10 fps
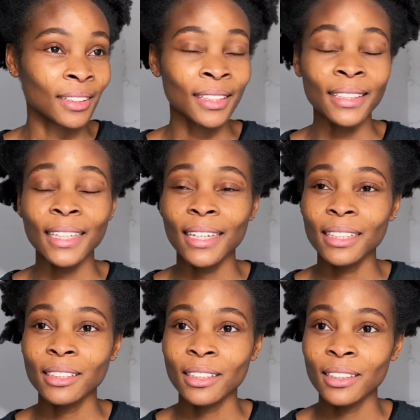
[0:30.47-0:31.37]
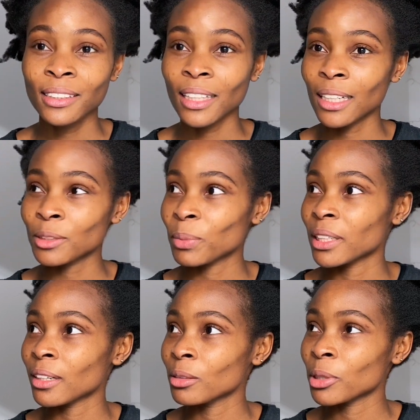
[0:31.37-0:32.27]
Yeah, it has been a
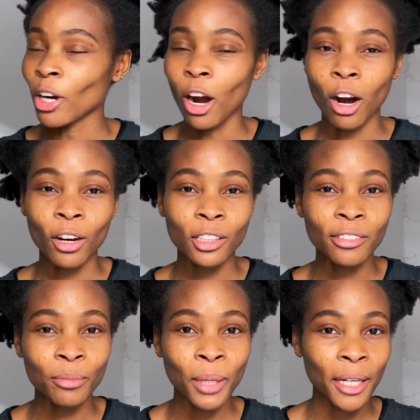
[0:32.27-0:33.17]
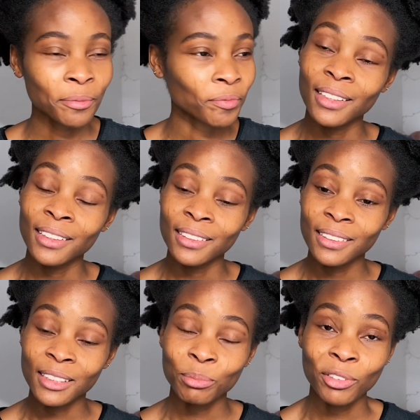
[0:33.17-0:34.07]
little bit hard for me. This
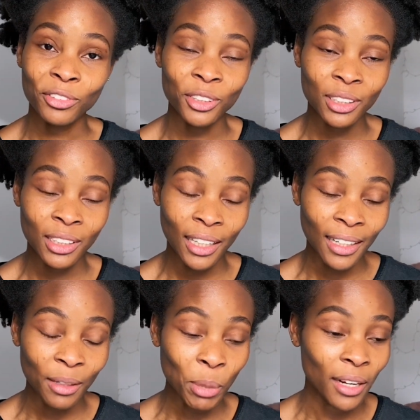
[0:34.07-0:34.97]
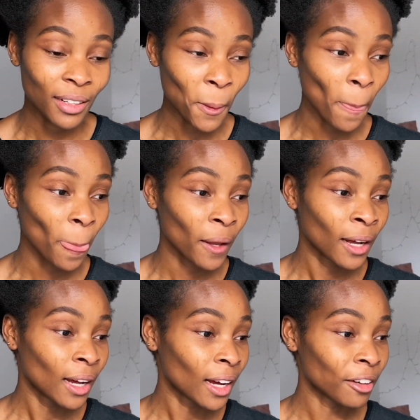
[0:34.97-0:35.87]
is my first time
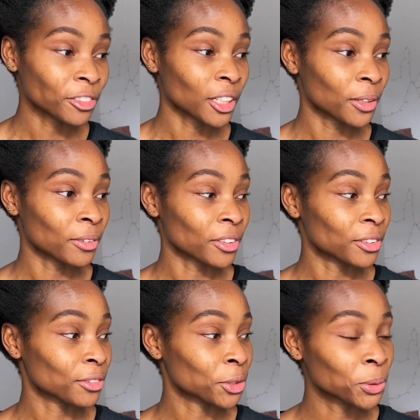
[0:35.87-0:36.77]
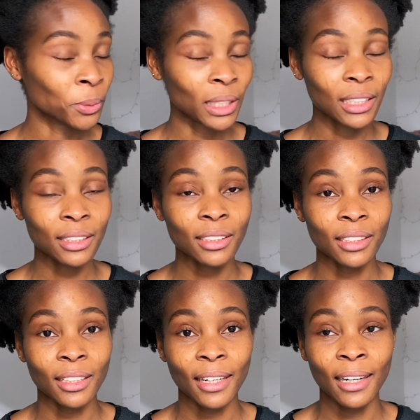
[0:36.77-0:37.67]
after over 2 weeks
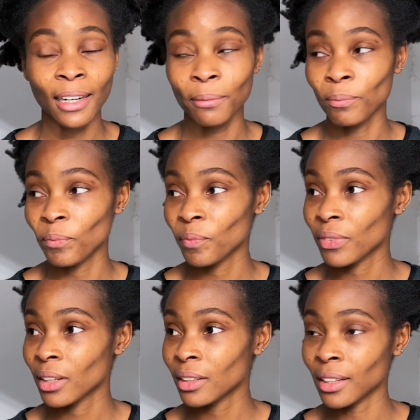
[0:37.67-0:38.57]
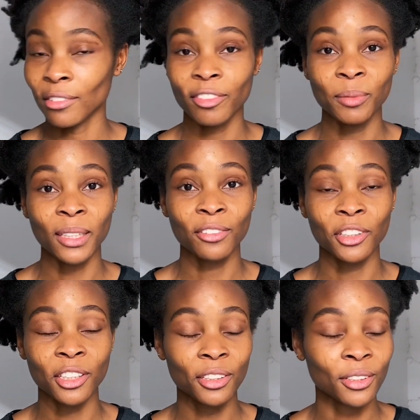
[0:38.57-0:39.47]
that I'm like filming a
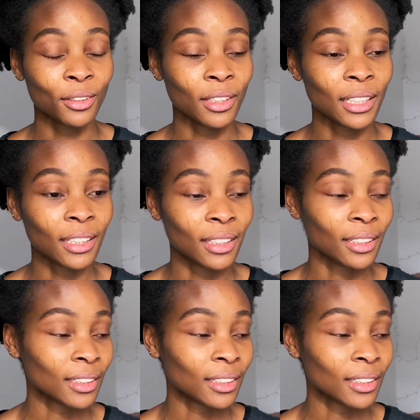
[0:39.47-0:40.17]
video, and